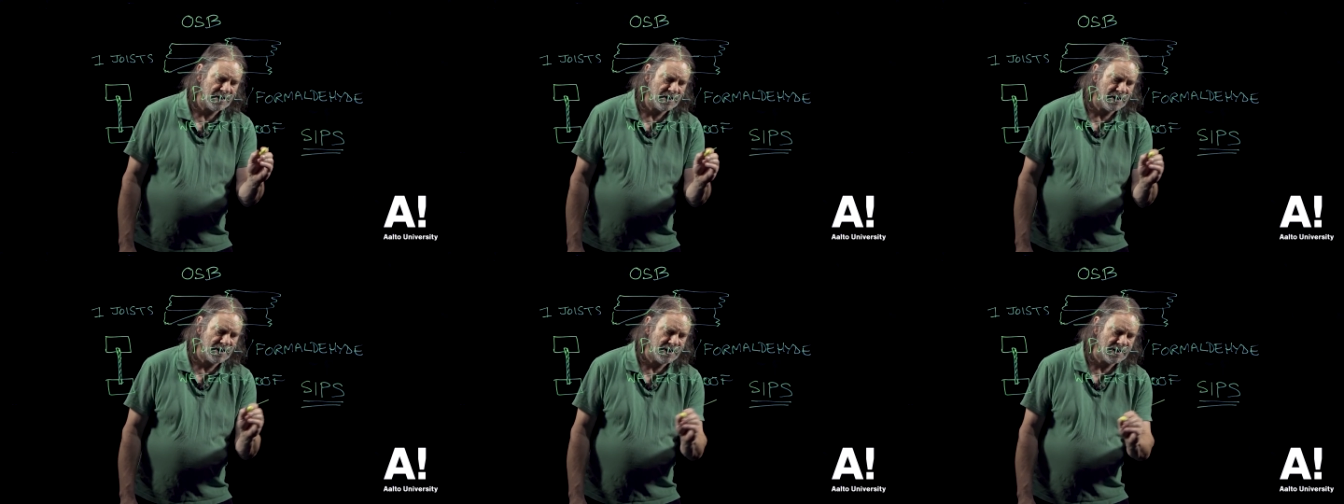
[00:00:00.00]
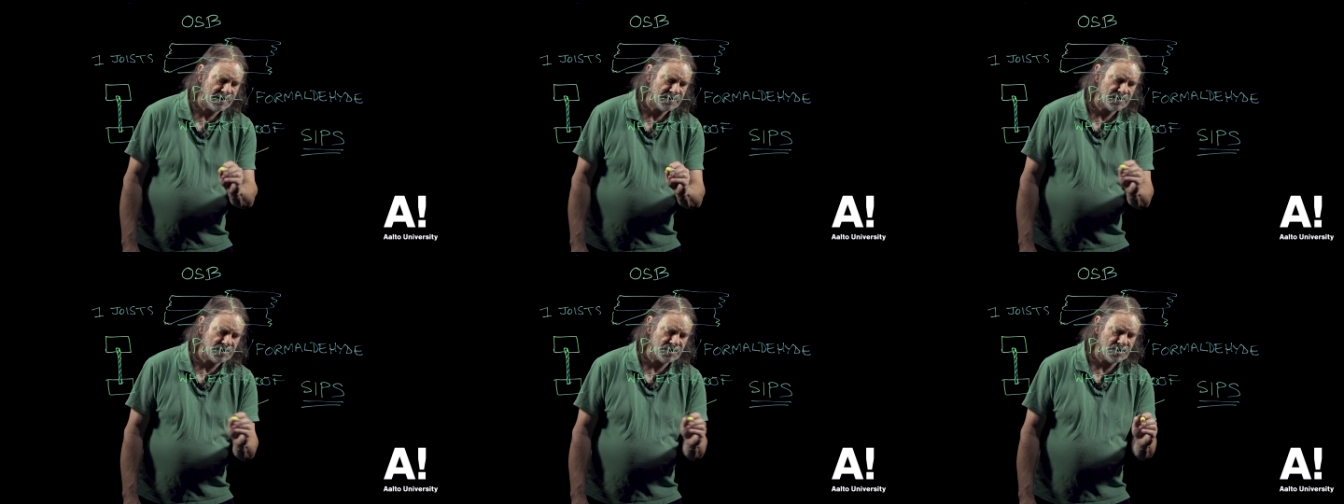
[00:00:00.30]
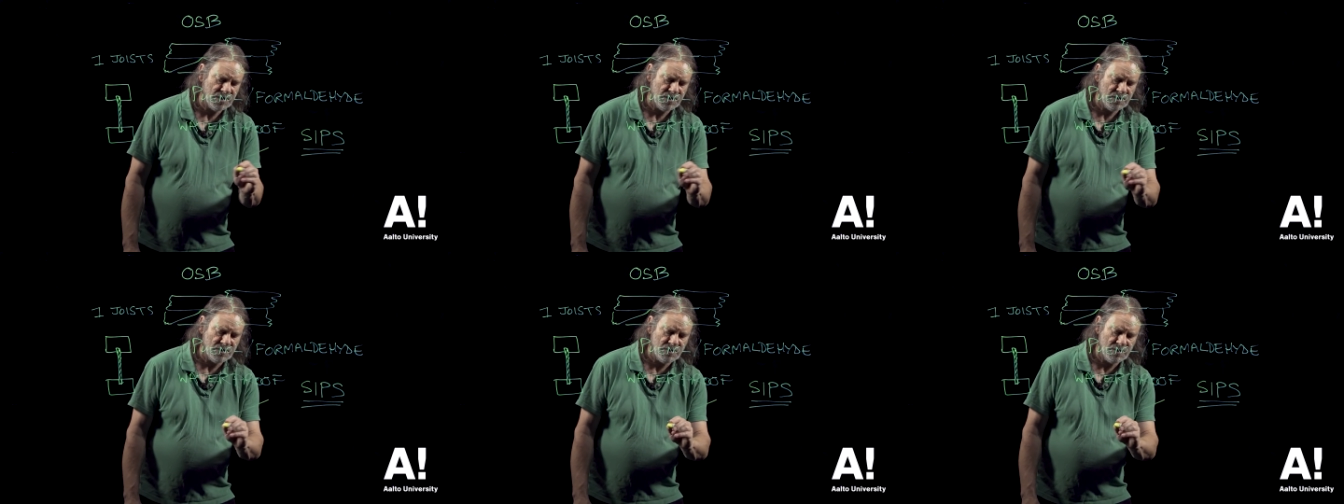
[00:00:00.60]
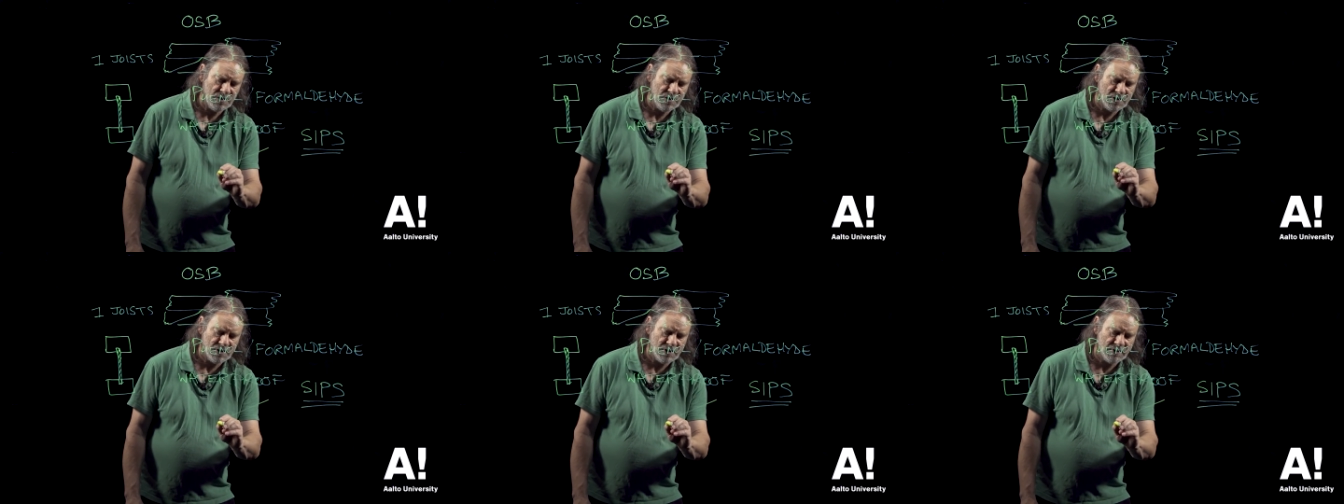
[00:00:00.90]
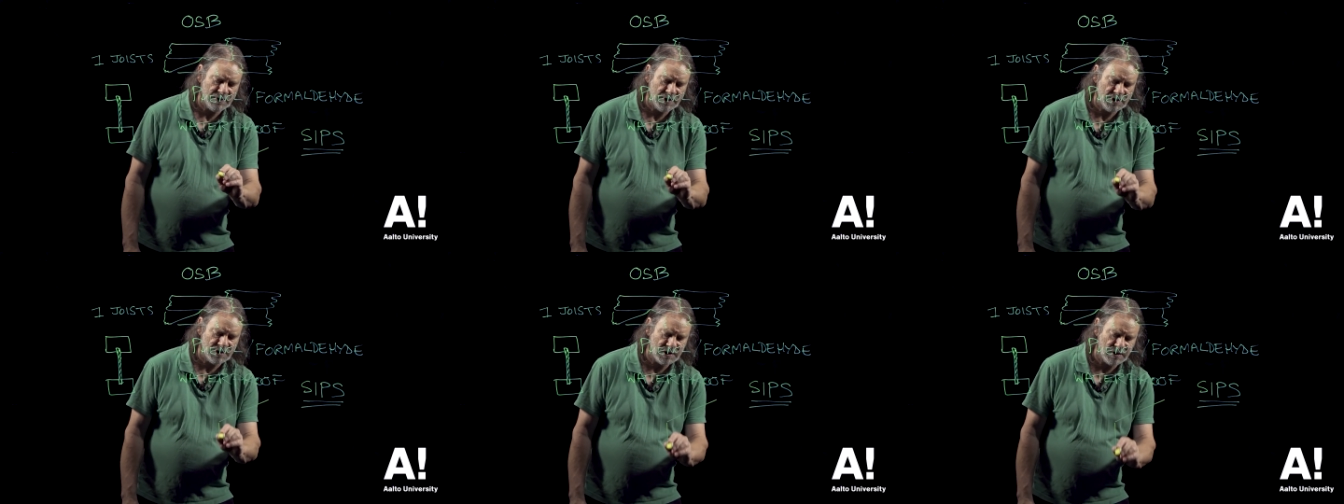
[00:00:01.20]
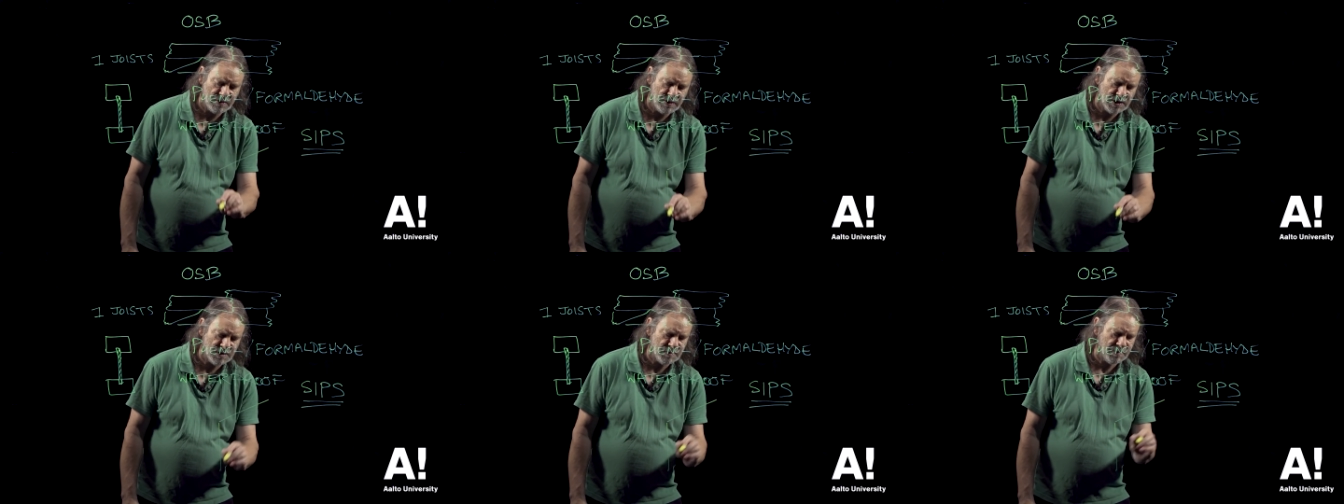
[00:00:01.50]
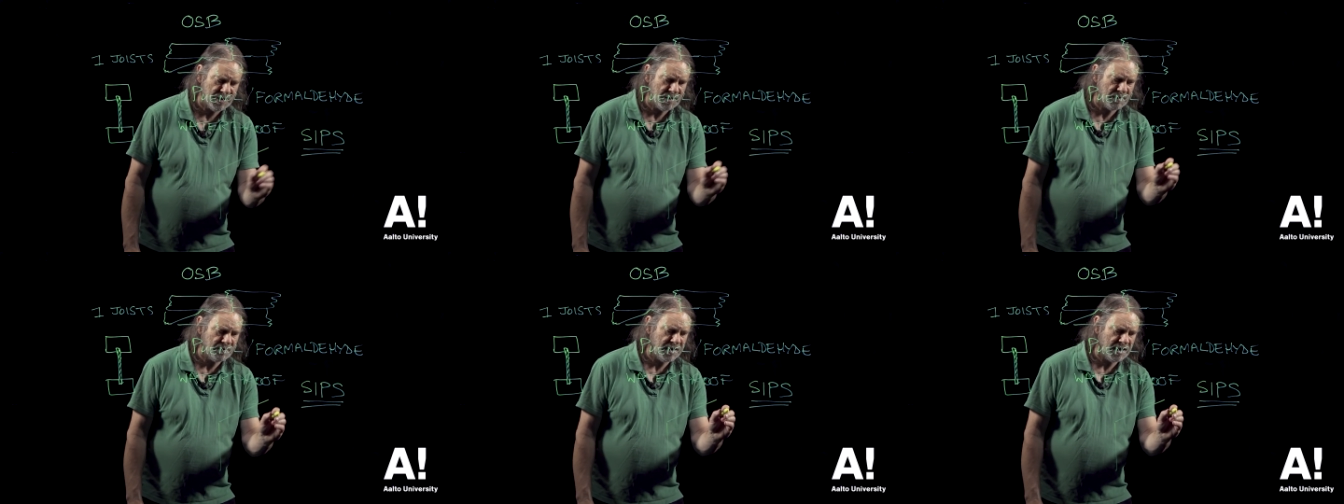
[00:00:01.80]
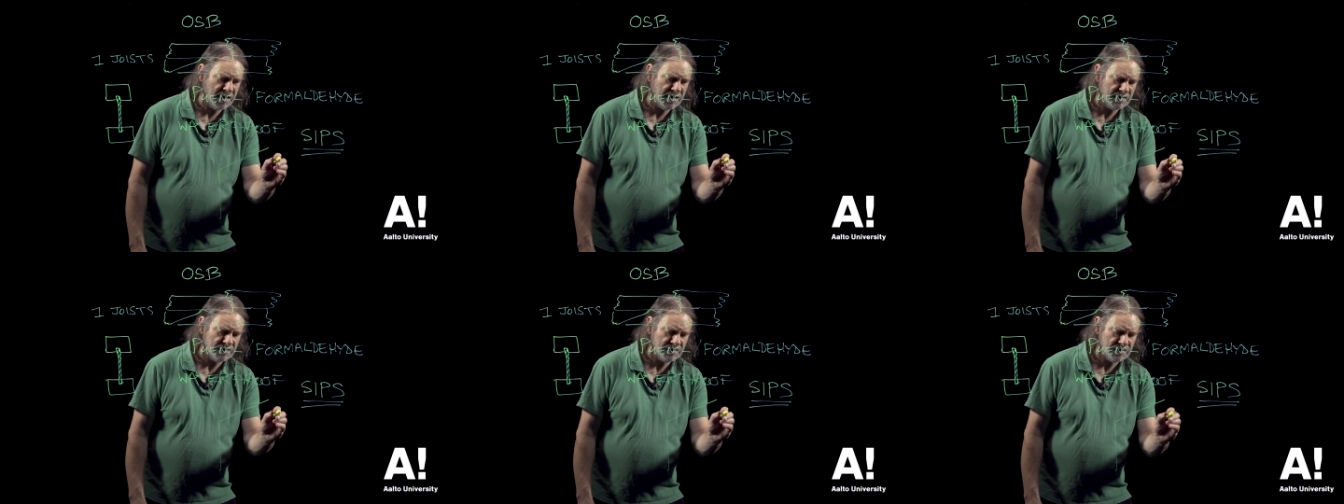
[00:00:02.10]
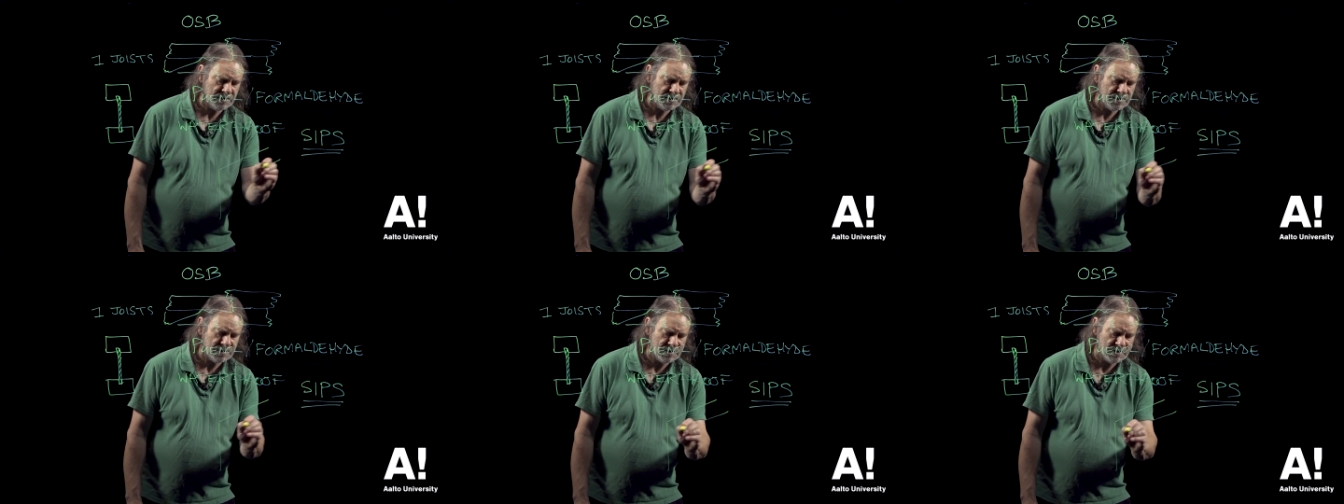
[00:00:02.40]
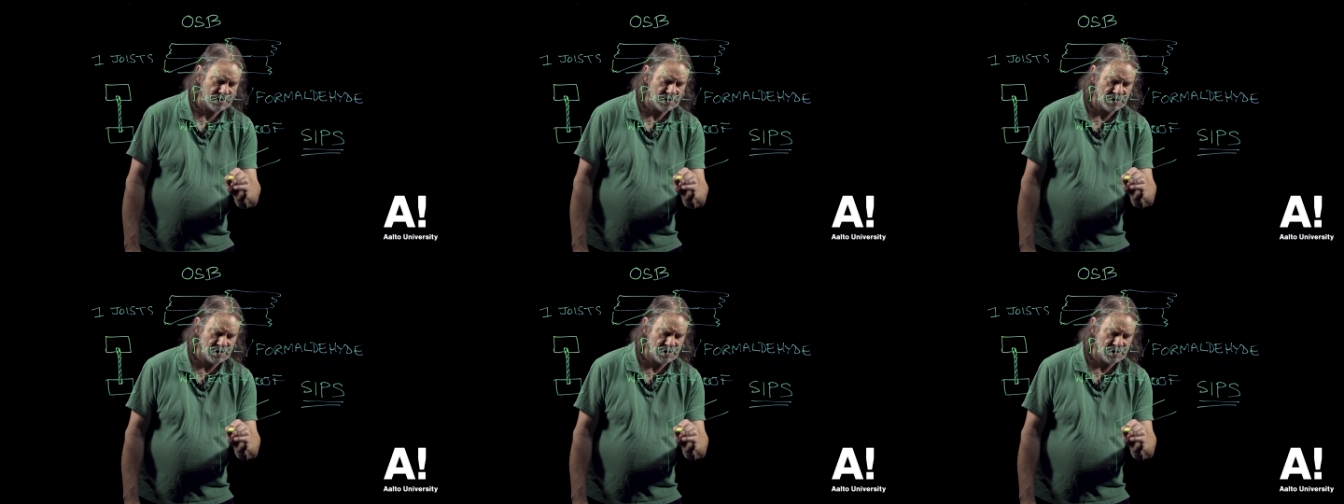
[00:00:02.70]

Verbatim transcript: uh, two of these OSB panels